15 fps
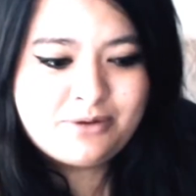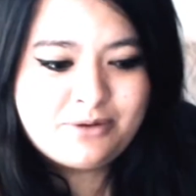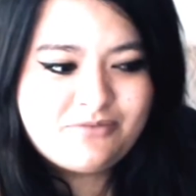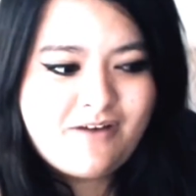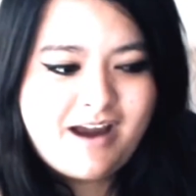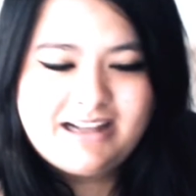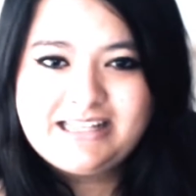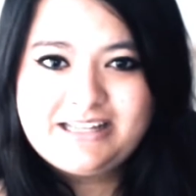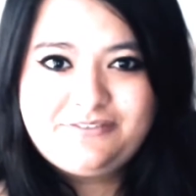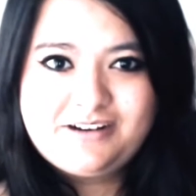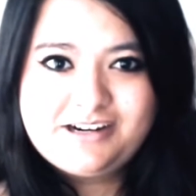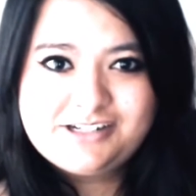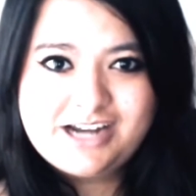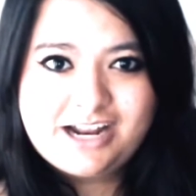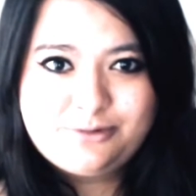We finally
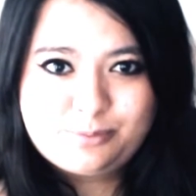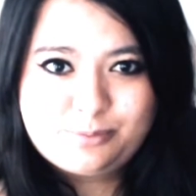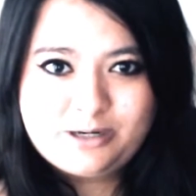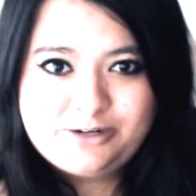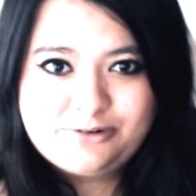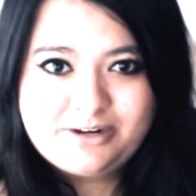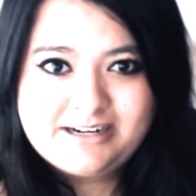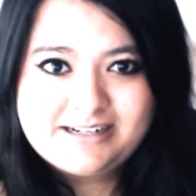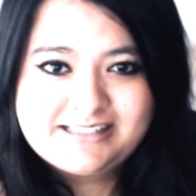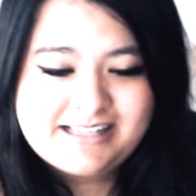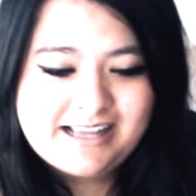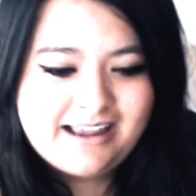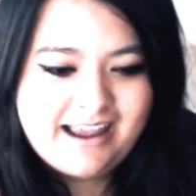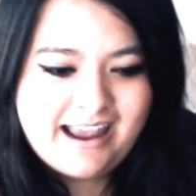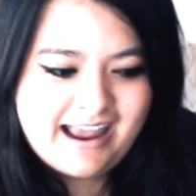finish our
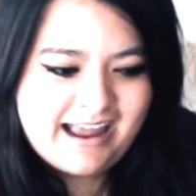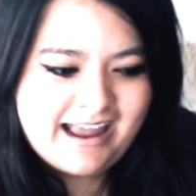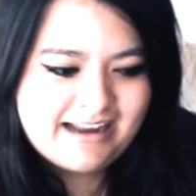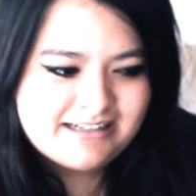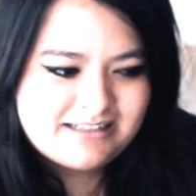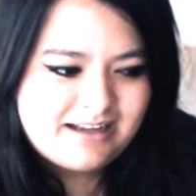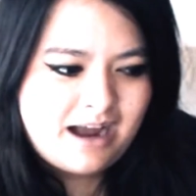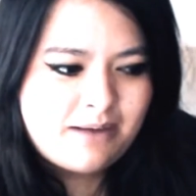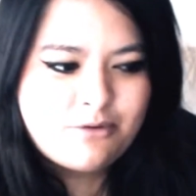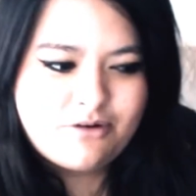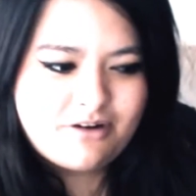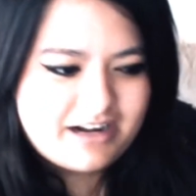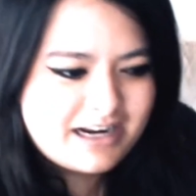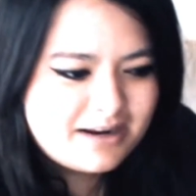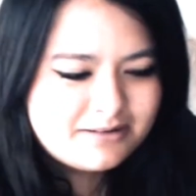pre-drinks, and I'm
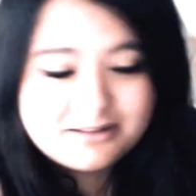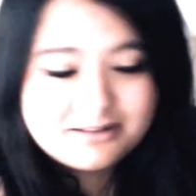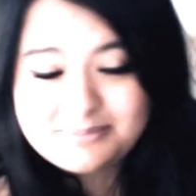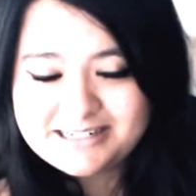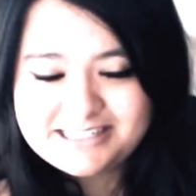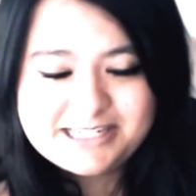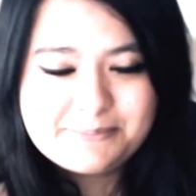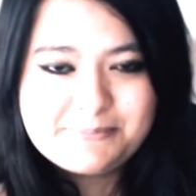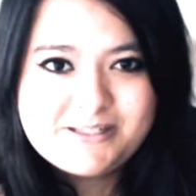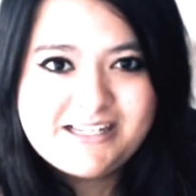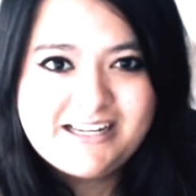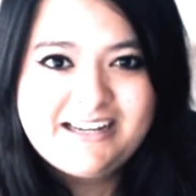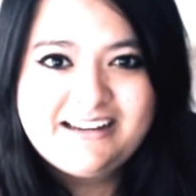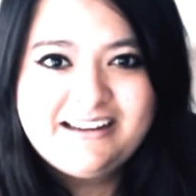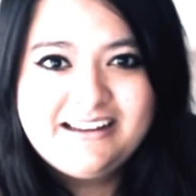already a little bit
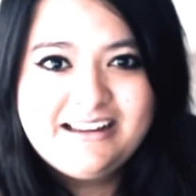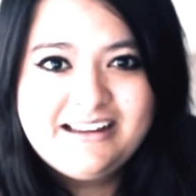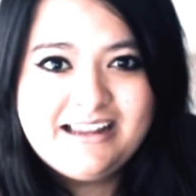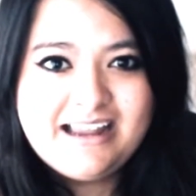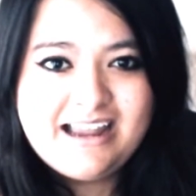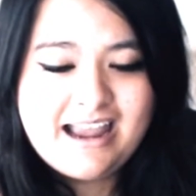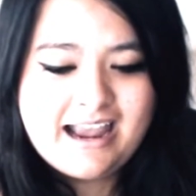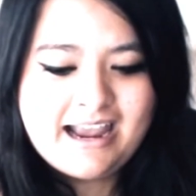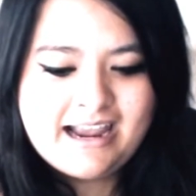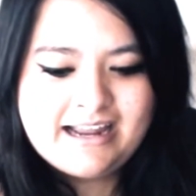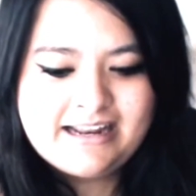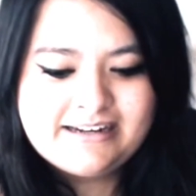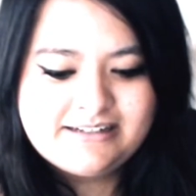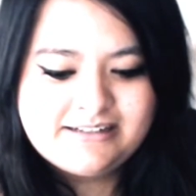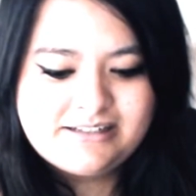tipsy,
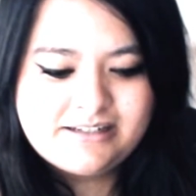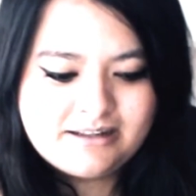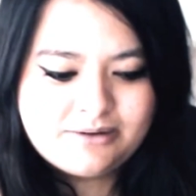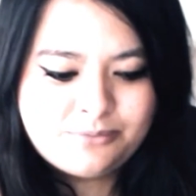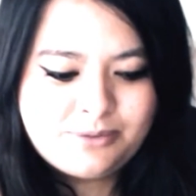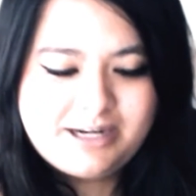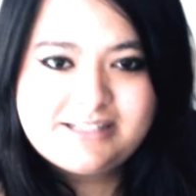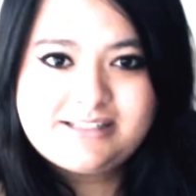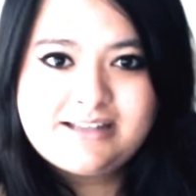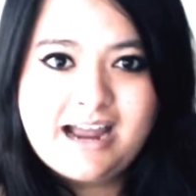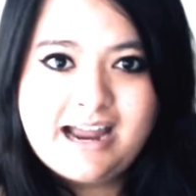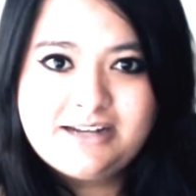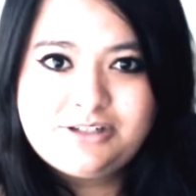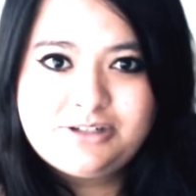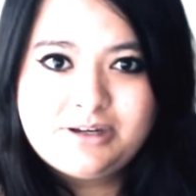and we
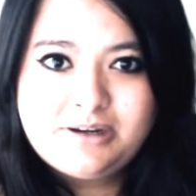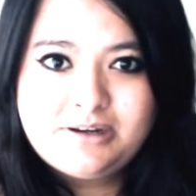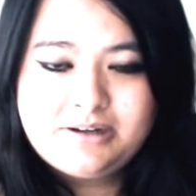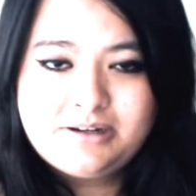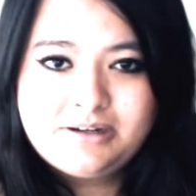decide to